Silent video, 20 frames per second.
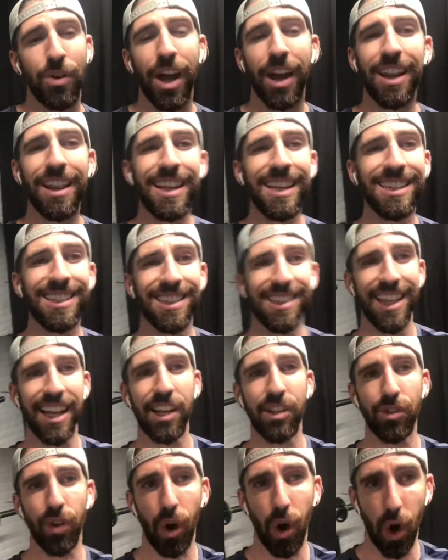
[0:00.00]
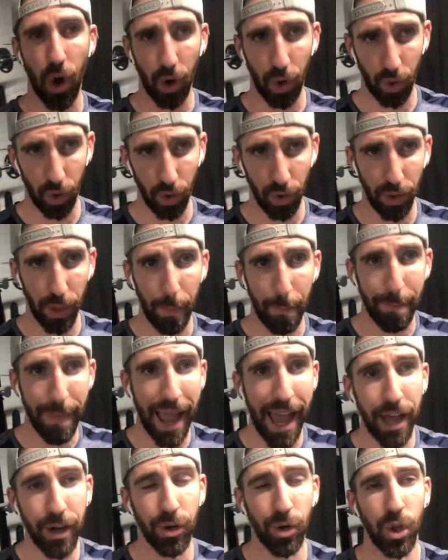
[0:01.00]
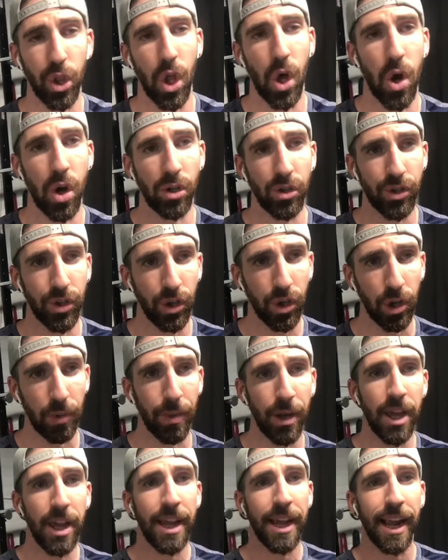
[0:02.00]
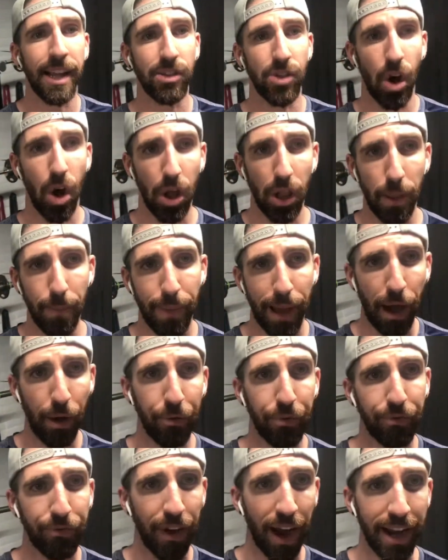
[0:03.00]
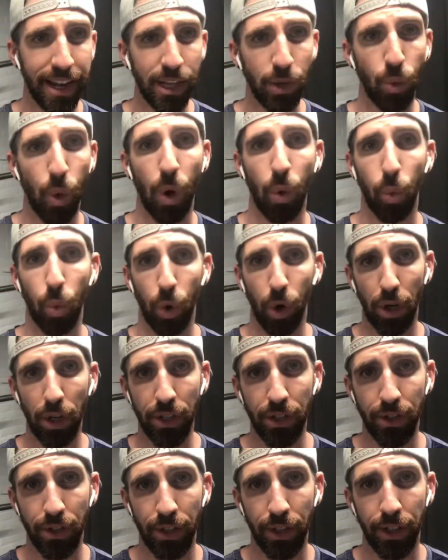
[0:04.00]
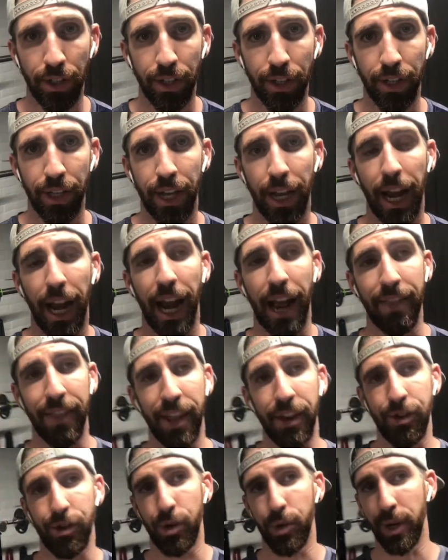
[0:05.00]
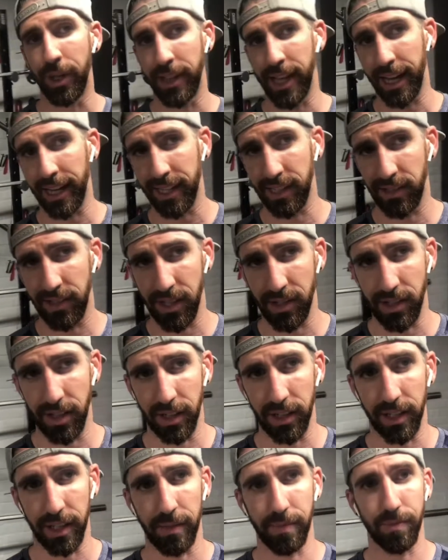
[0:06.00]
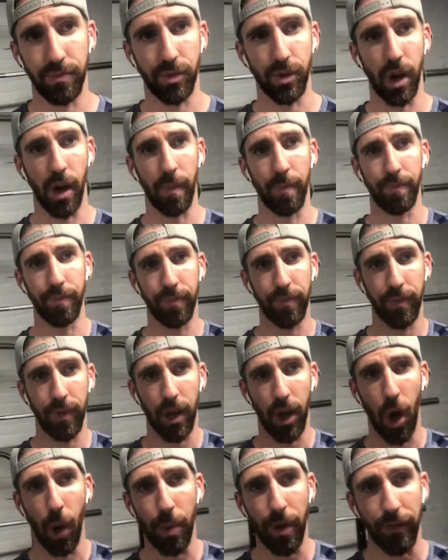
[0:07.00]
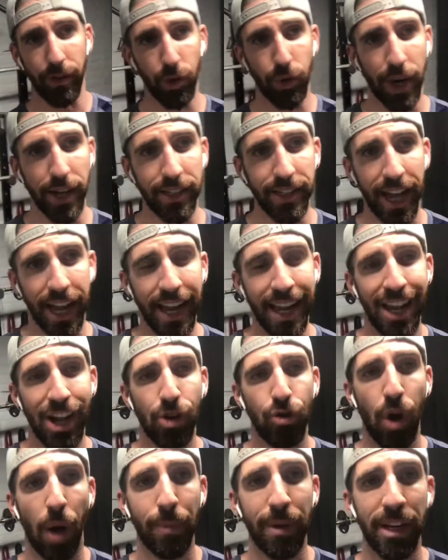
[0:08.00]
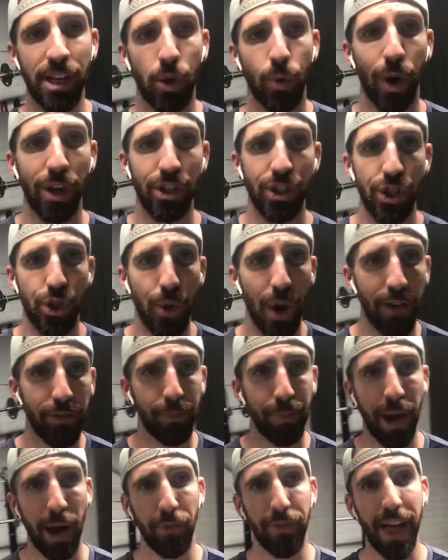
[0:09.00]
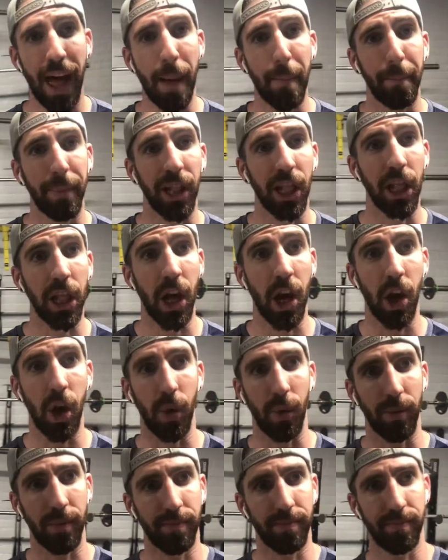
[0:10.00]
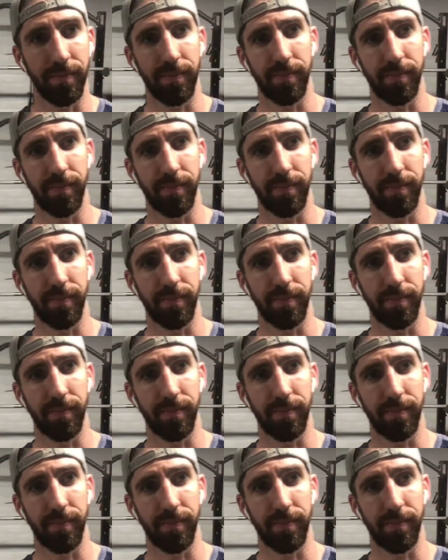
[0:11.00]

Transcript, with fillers: None of these things are matter long term. It's all about finding what works and then doing that consistently. So Hope you have a great day. Drop me any questions you have about that below.